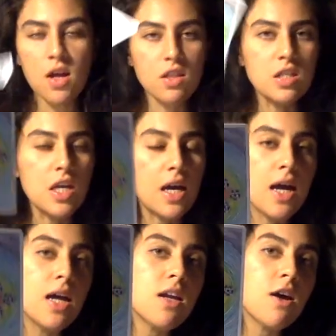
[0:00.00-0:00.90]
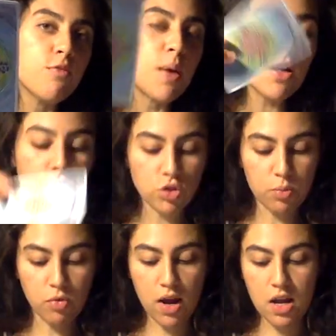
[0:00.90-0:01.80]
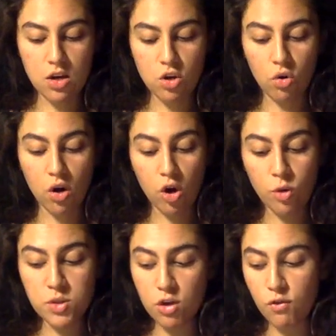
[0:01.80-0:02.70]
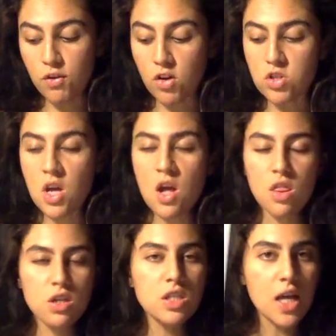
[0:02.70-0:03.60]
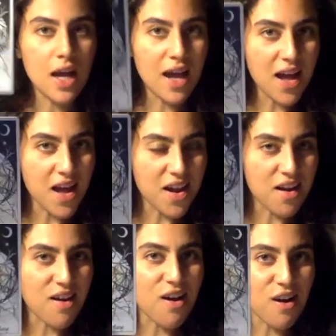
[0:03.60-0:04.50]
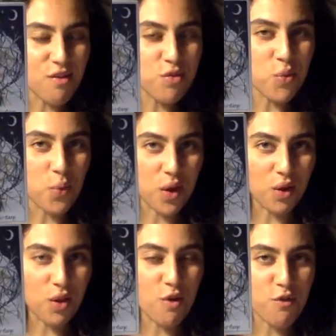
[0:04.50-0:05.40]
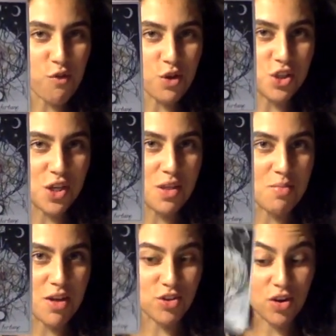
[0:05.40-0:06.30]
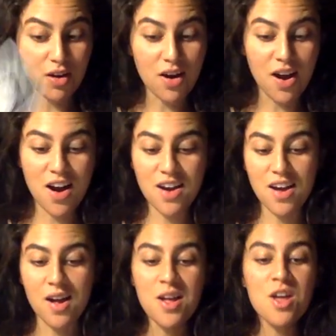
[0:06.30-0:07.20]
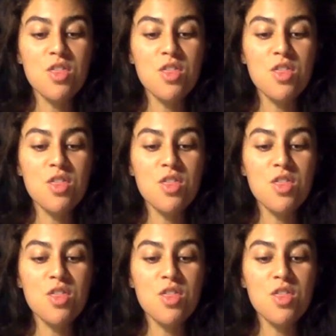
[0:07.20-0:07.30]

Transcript: the Ten of Pentacles upright in your hopes and your fears, the Ten of the Wheel of Fortune in the Major Arcana,